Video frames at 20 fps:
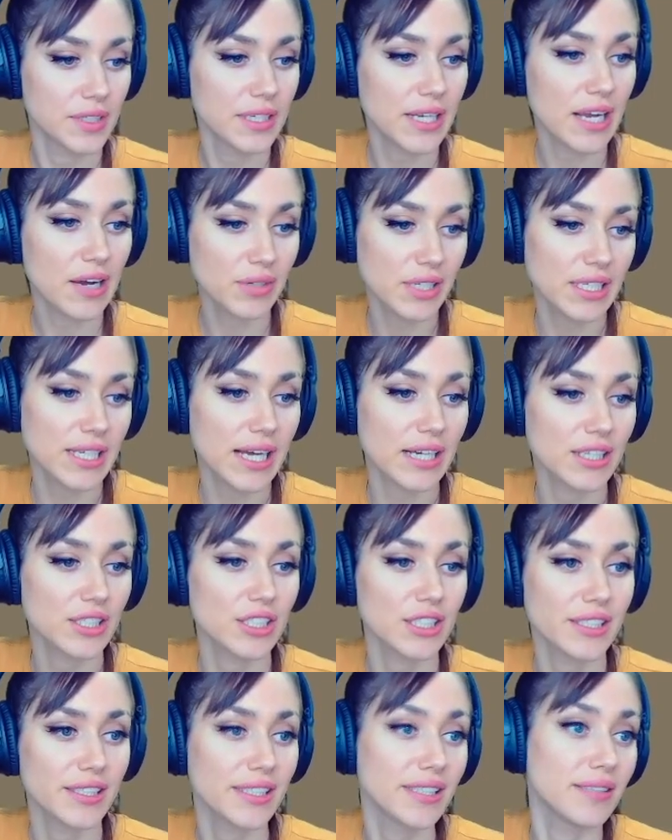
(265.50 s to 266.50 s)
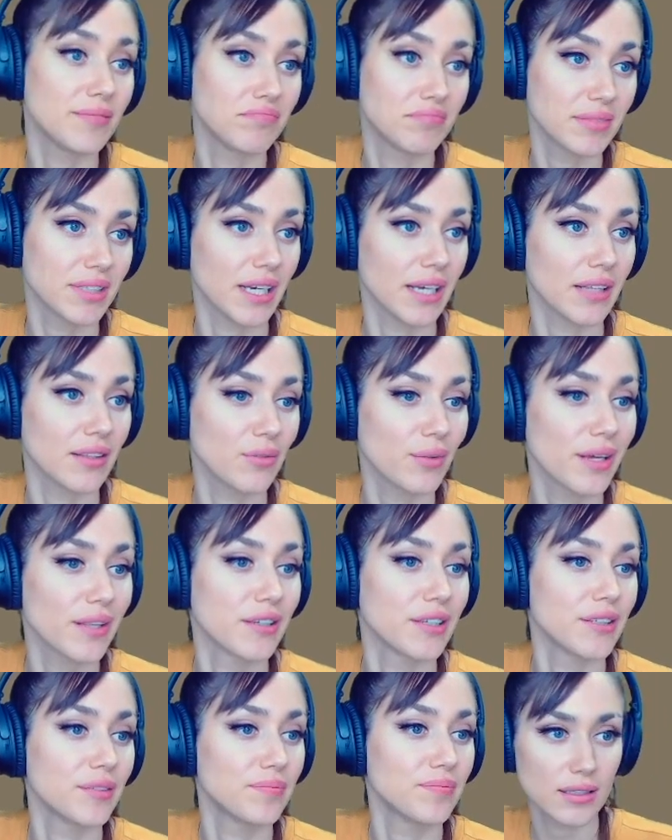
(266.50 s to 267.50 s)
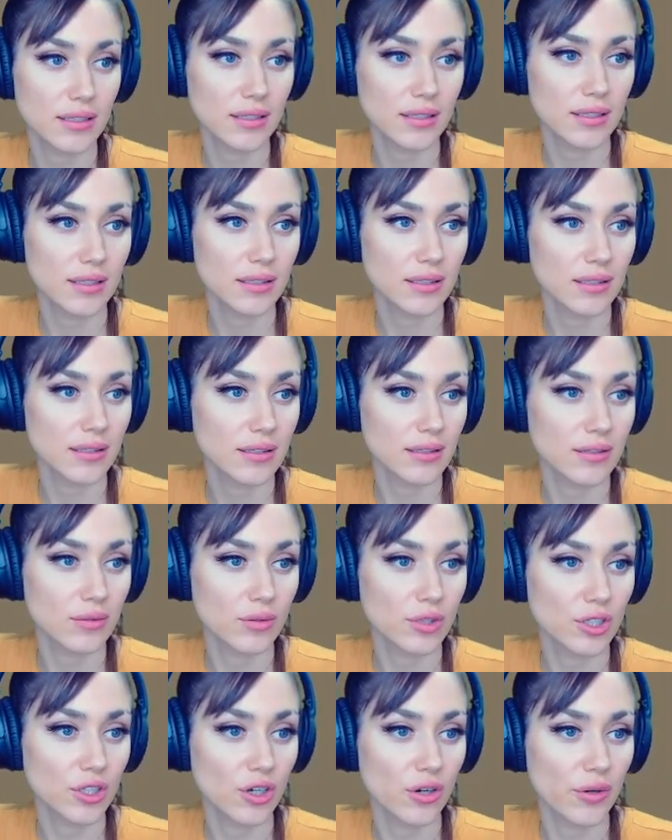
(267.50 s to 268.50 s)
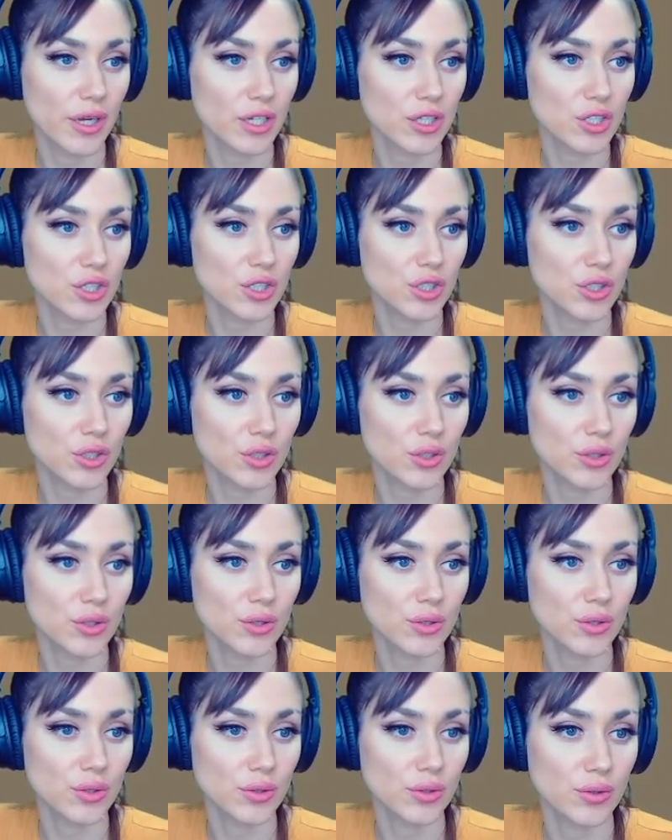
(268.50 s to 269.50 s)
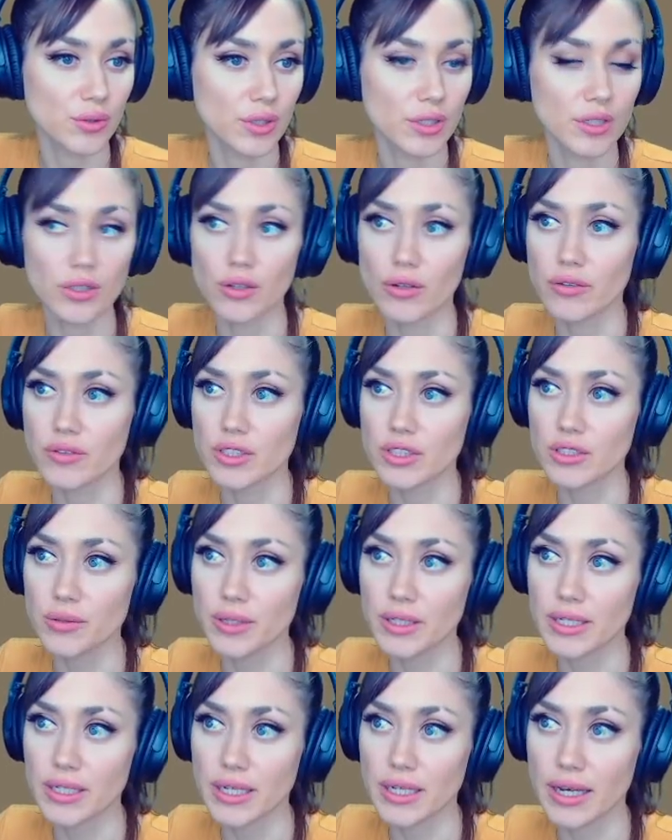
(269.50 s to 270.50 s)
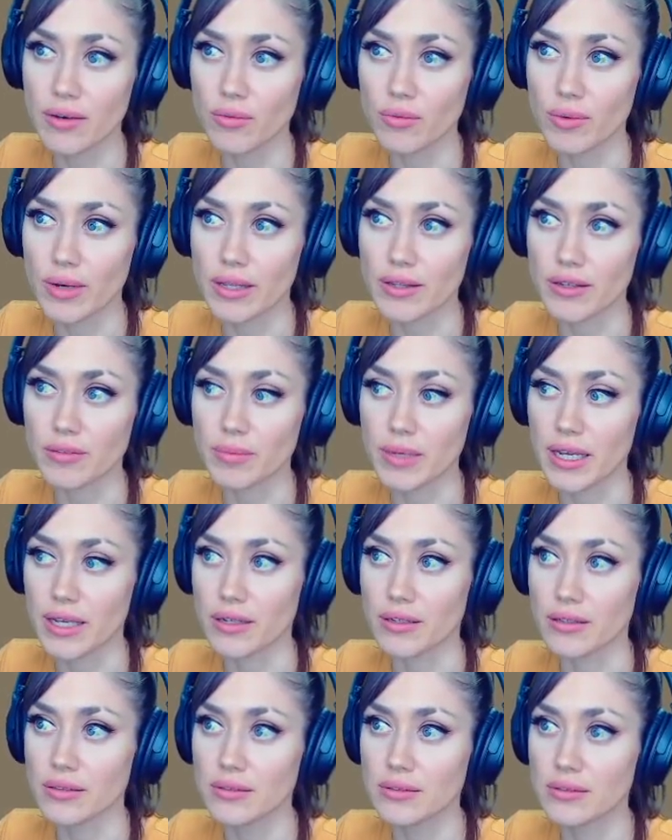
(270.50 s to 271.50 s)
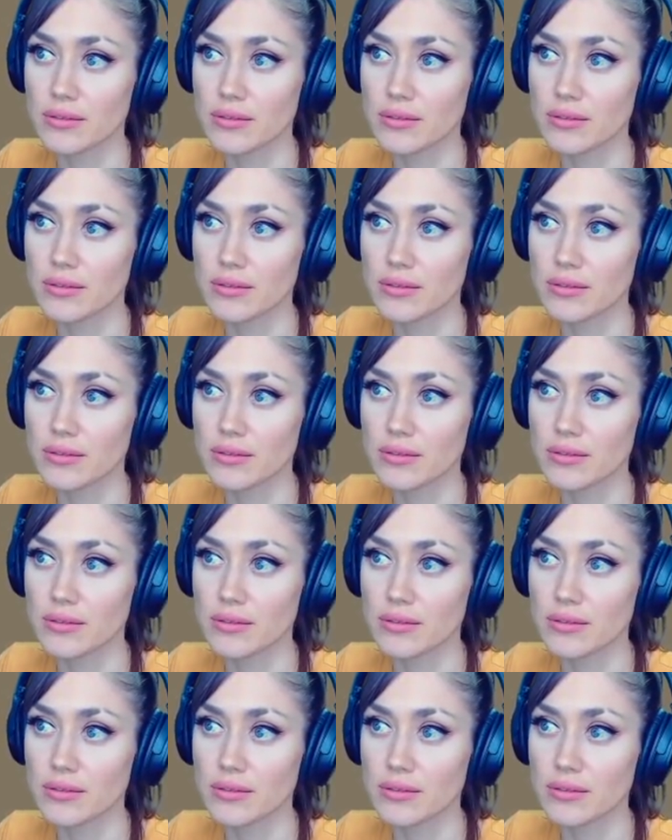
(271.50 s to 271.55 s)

Now we need to actually get the weather. We're going to go over to our get weather panel,